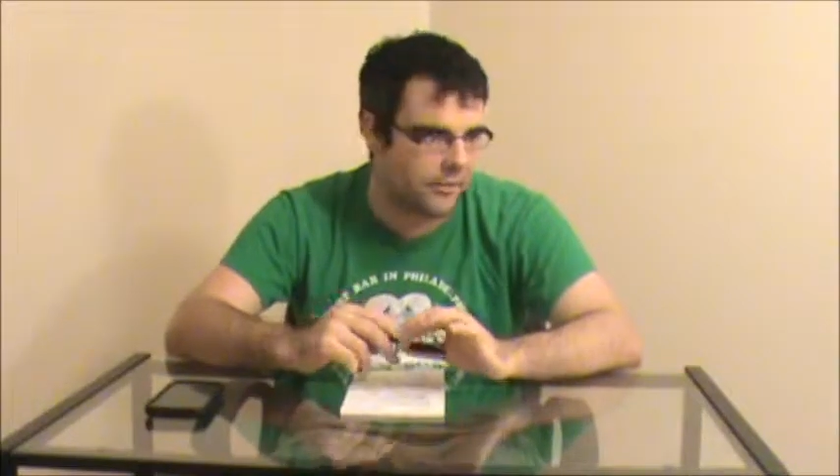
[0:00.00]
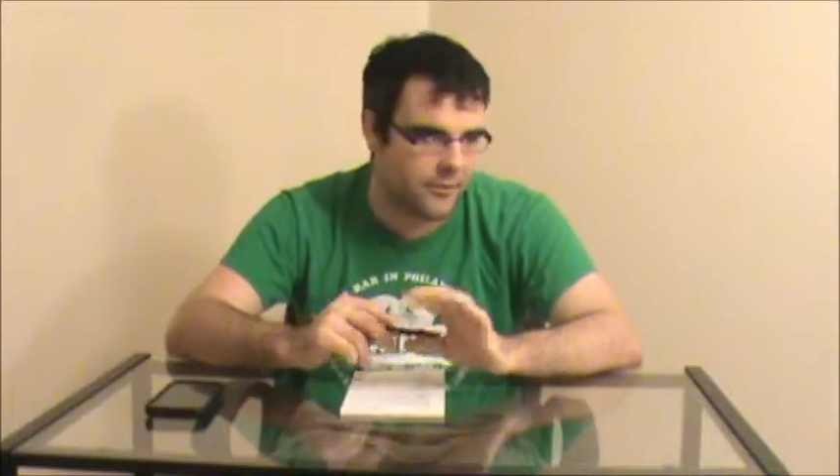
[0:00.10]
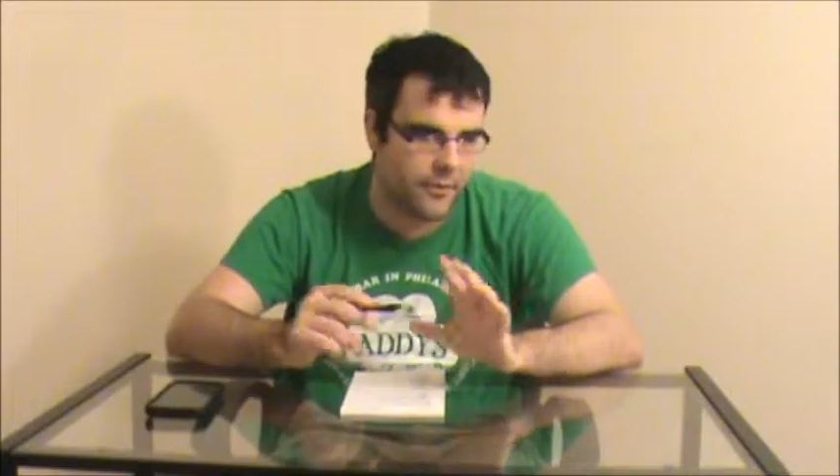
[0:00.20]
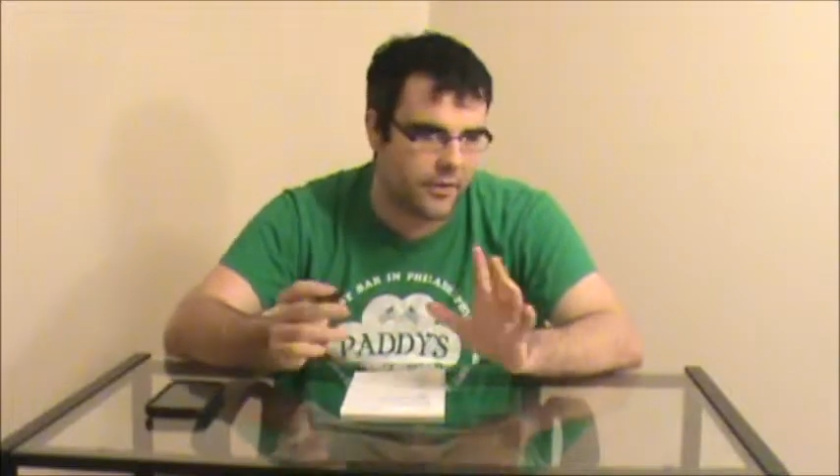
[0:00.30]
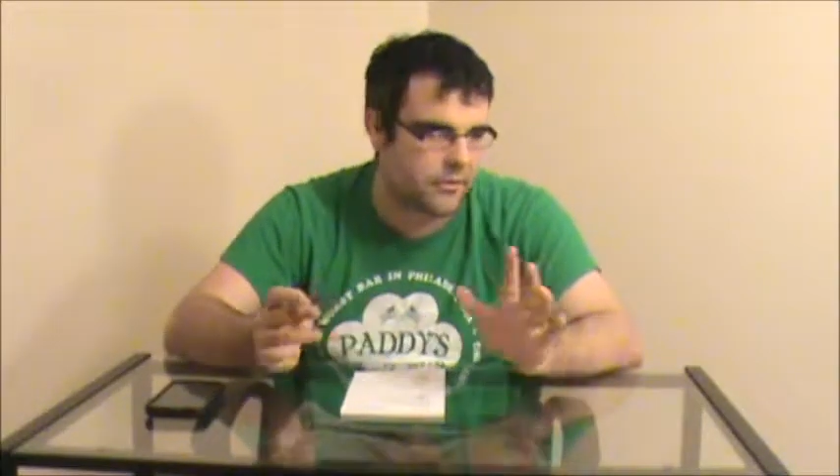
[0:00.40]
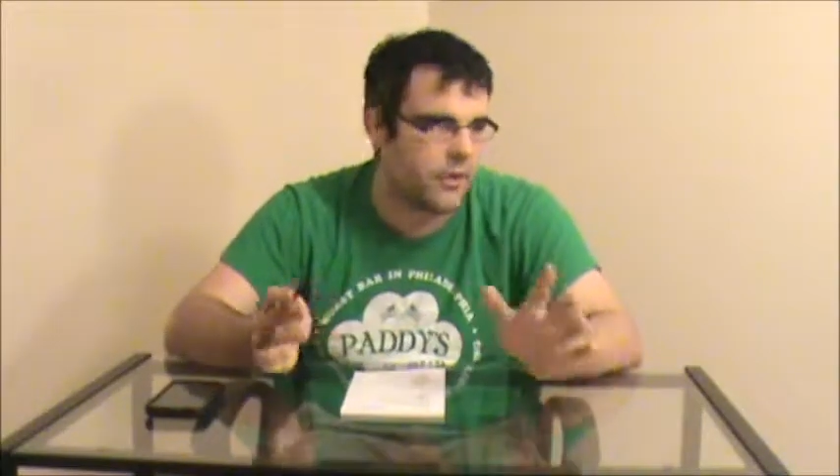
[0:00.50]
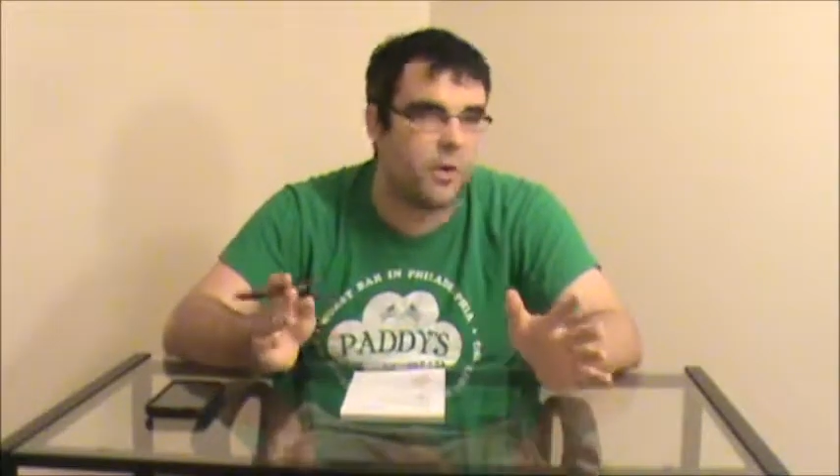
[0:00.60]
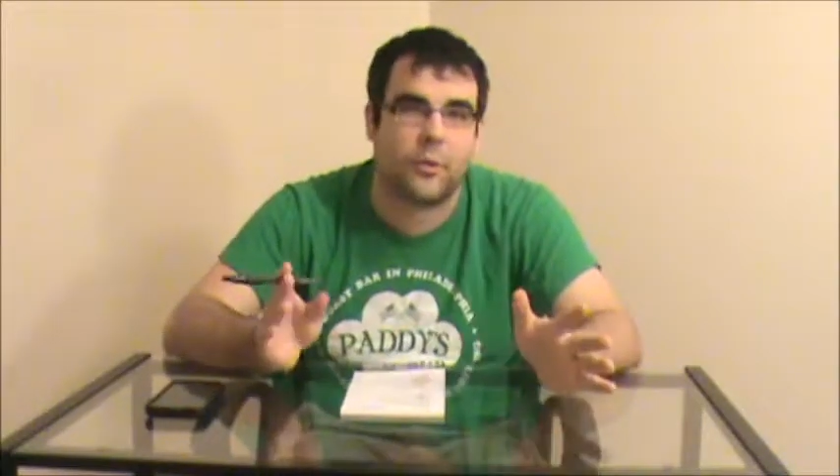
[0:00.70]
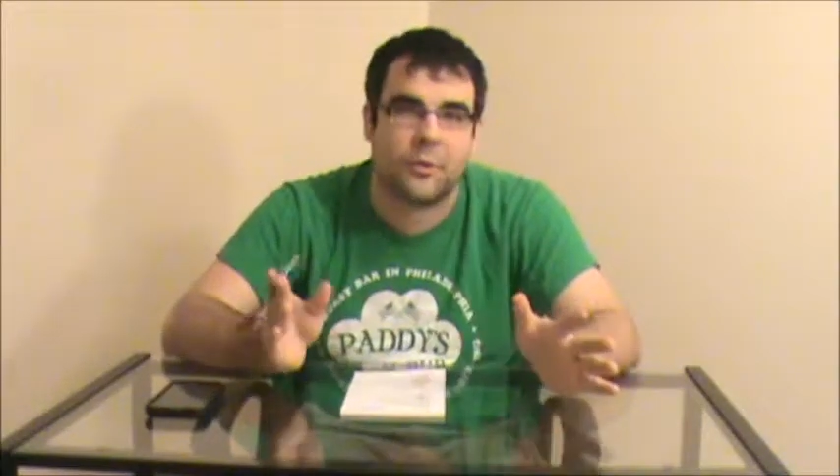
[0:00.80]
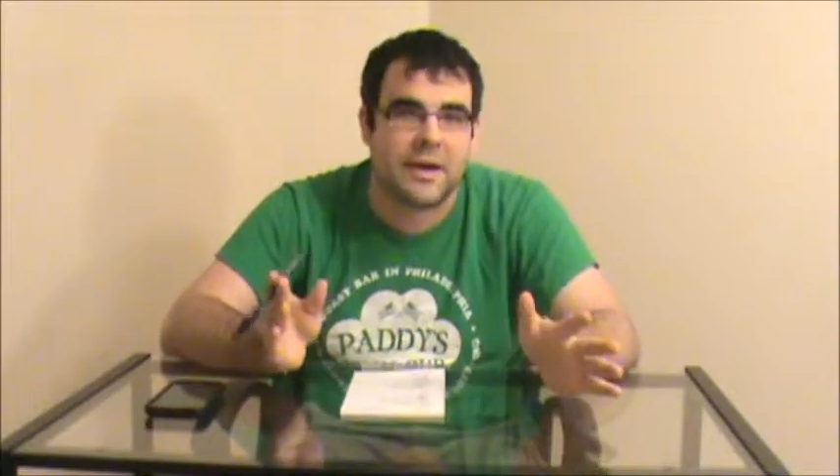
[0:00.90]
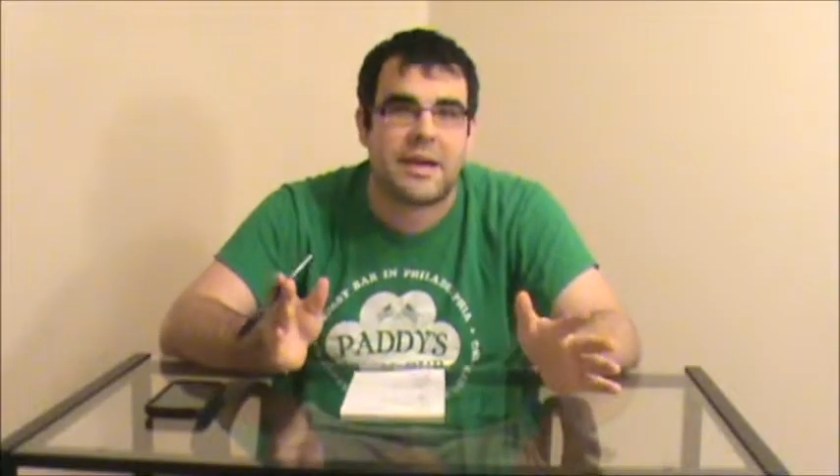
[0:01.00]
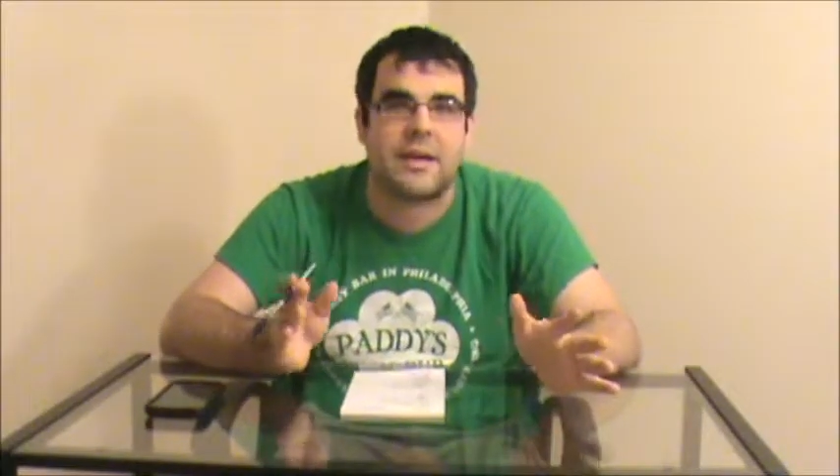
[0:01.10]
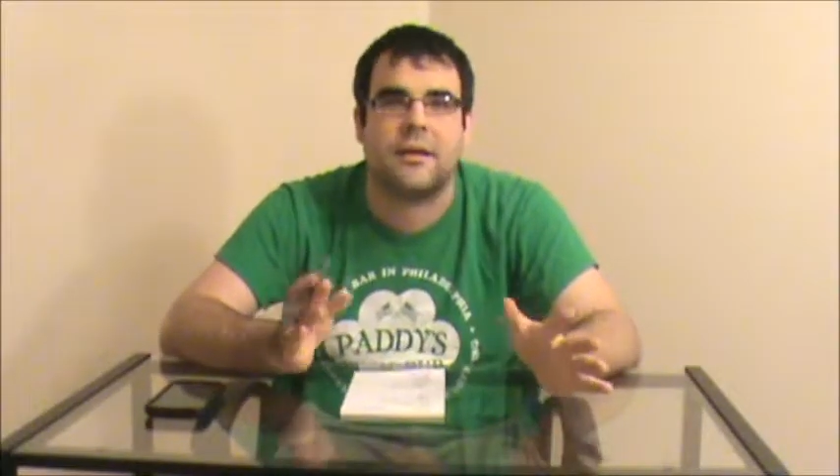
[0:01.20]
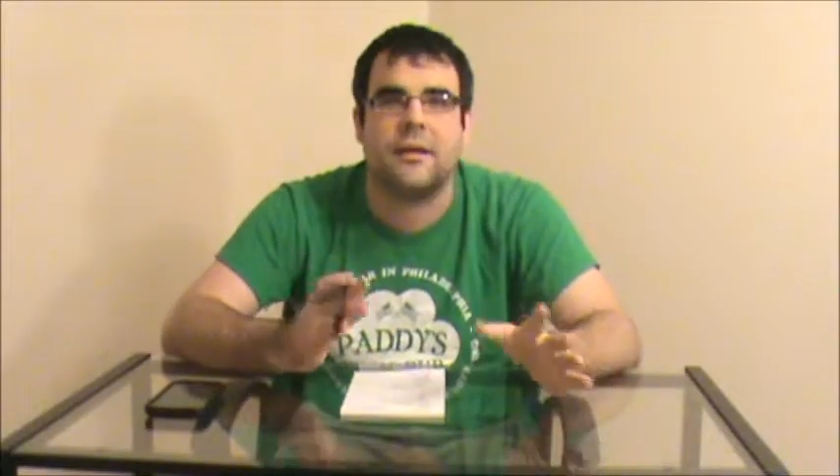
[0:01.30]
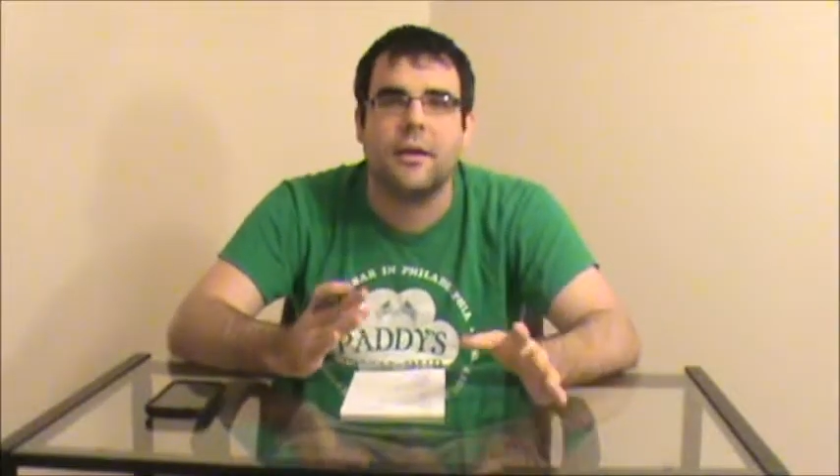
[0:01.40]
Forest all
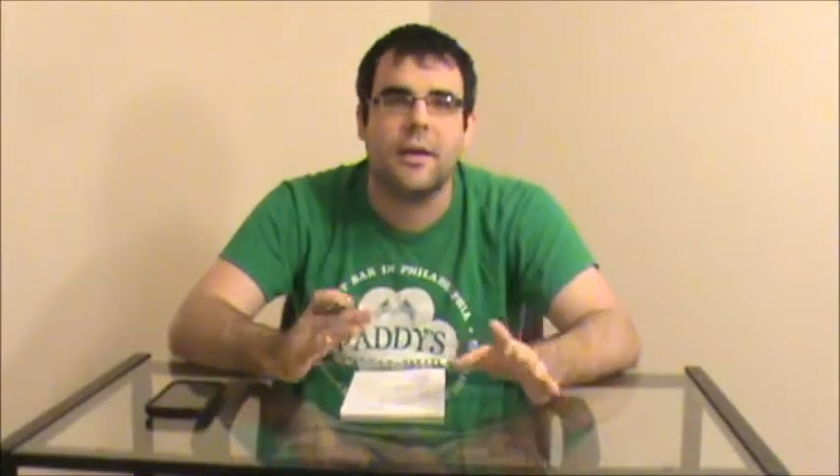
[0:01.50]
green.